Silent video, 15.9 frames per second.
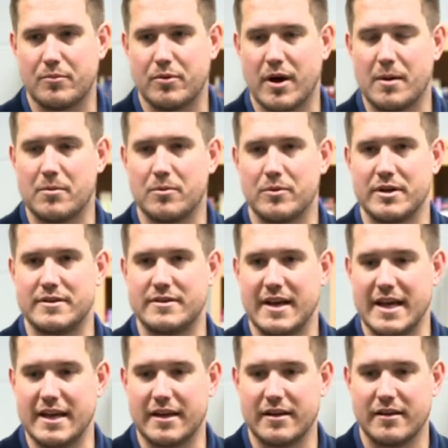to probably
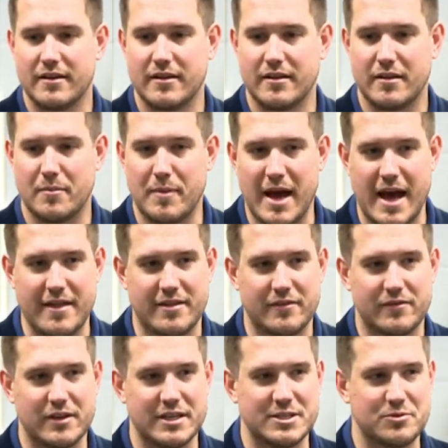take the path
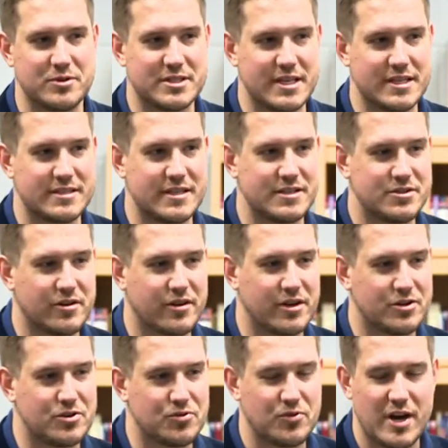of least resistance. You're
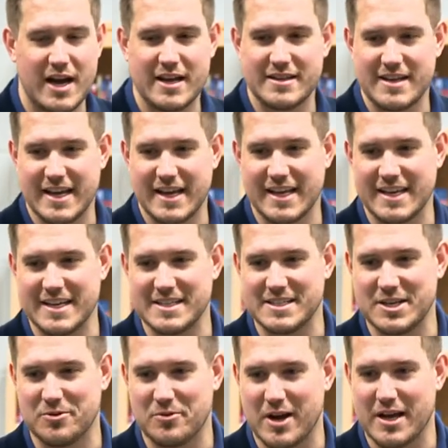going to try and take it
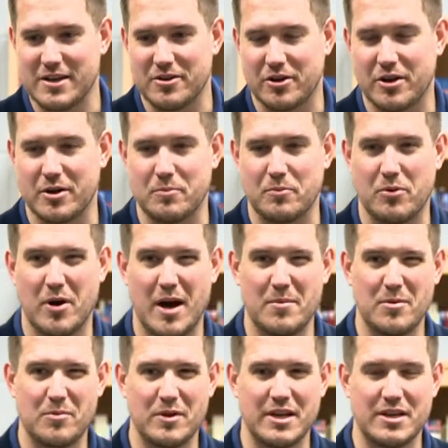easy, right? You're going to
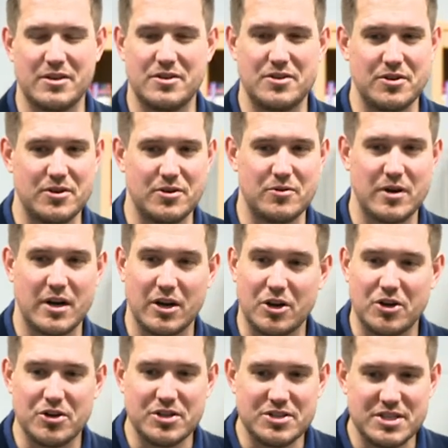probably do a
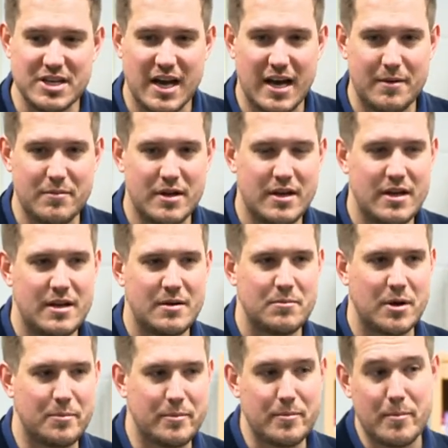good job,
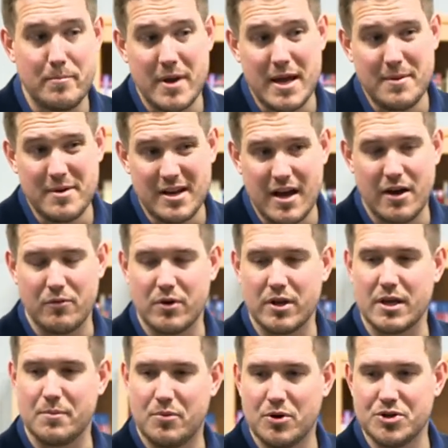but maybe not
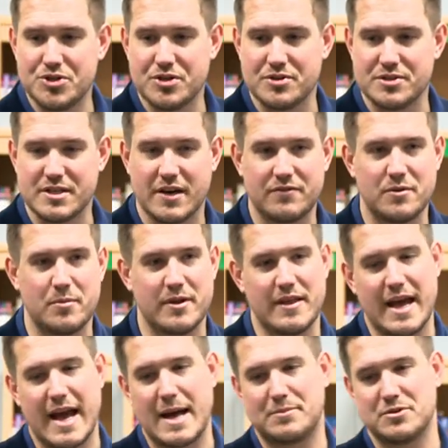really push yourself to be
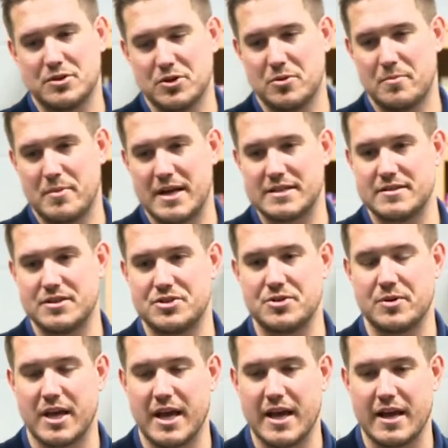the absolute best that
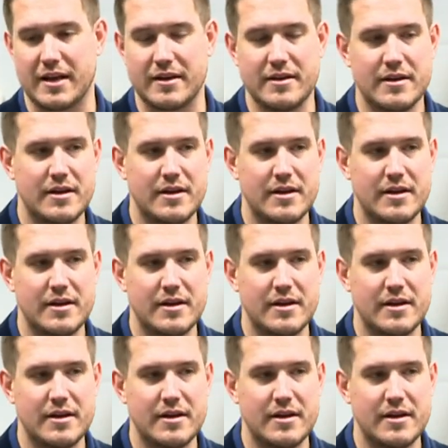you can.